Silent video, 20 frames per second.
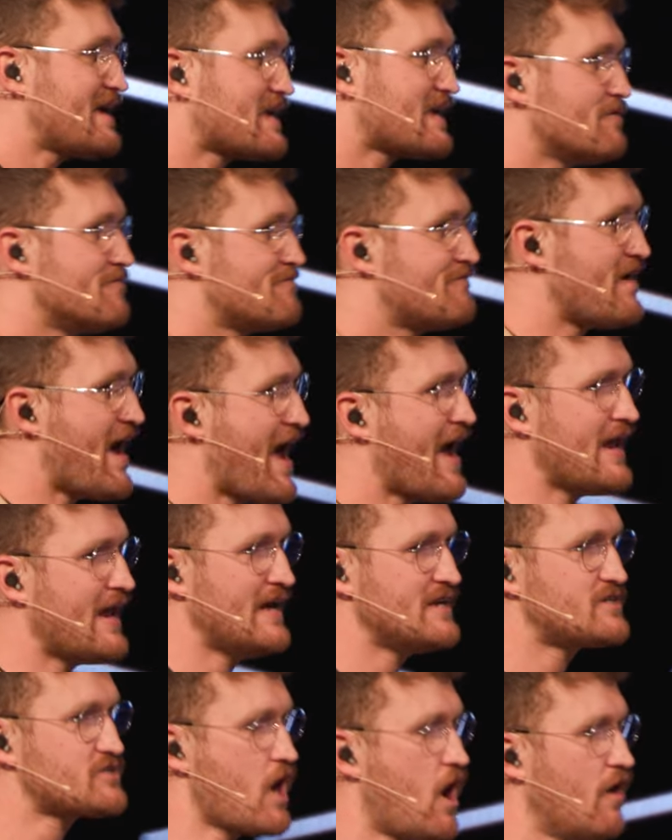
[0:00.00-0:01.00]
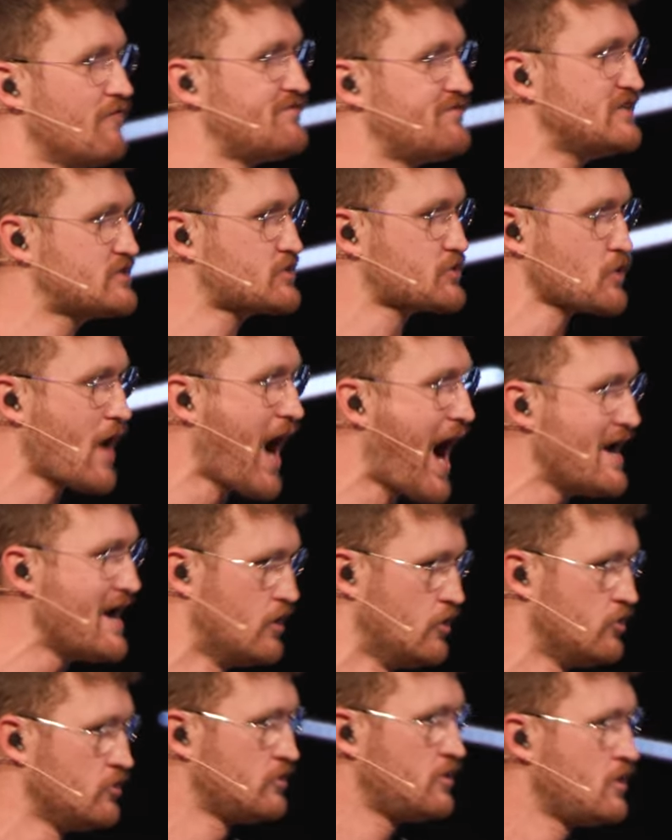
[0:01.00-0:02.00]
advantage of the trial.
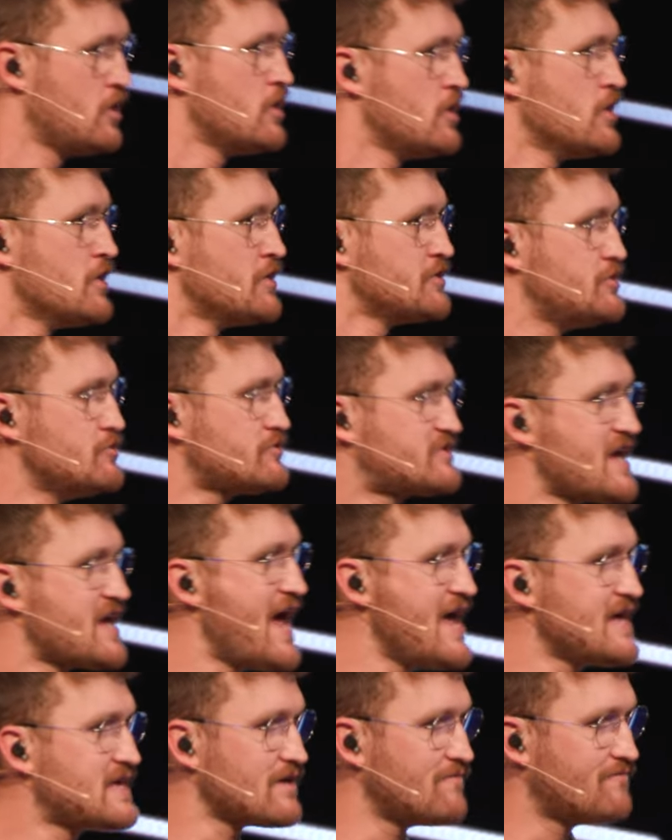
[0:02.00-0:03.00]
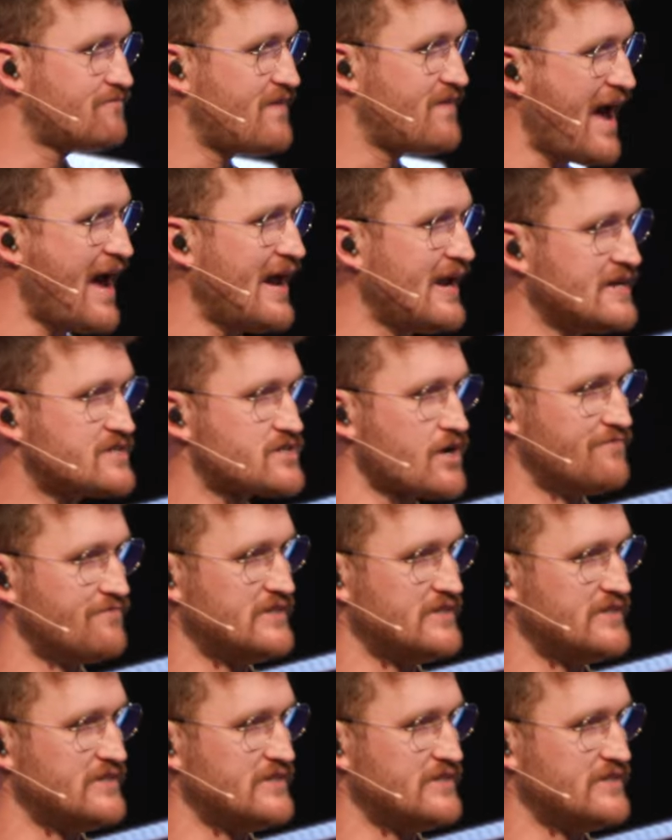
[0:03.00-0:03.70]
You take advantage of the